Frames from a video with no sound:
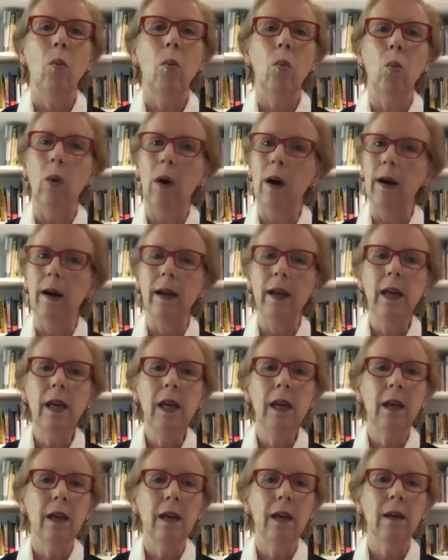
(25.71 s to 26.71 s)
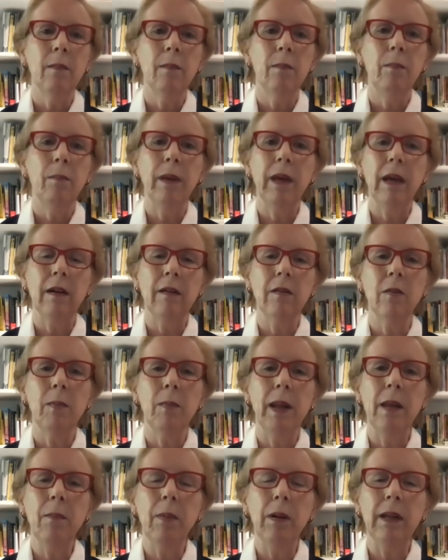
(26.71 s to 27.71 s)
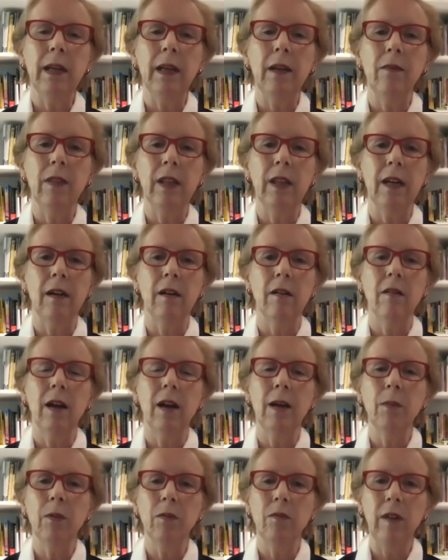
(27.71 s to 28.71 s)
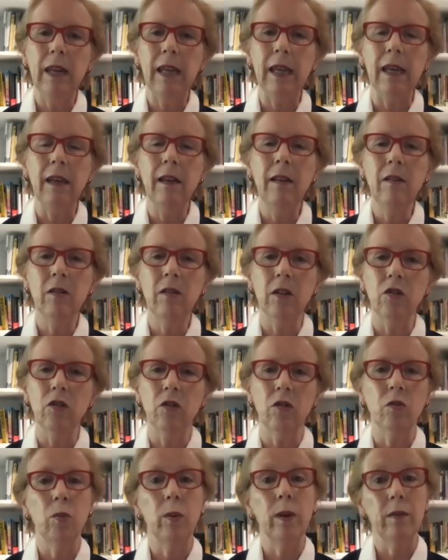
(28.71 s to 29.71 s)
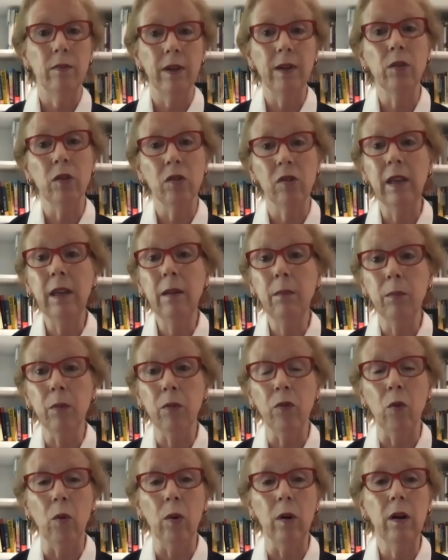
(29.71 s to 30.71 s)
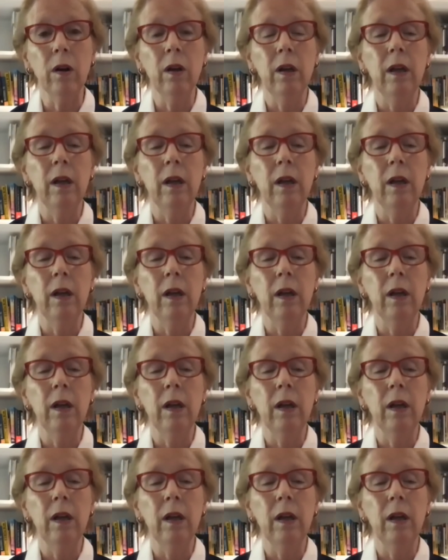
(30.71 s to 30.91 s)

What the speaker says: Why? Because many believe that in a time of need, such as we have never seen before,